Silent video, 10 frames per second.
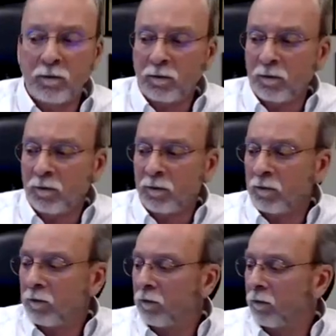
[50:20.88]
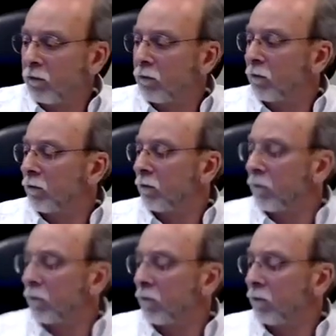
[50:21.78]

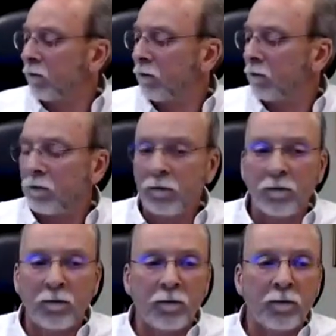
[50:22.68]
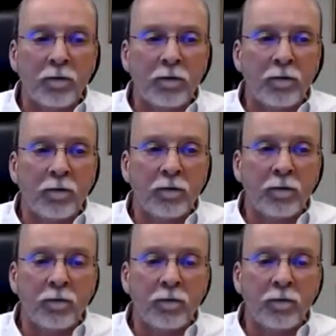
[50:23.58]
This person isn't speaking.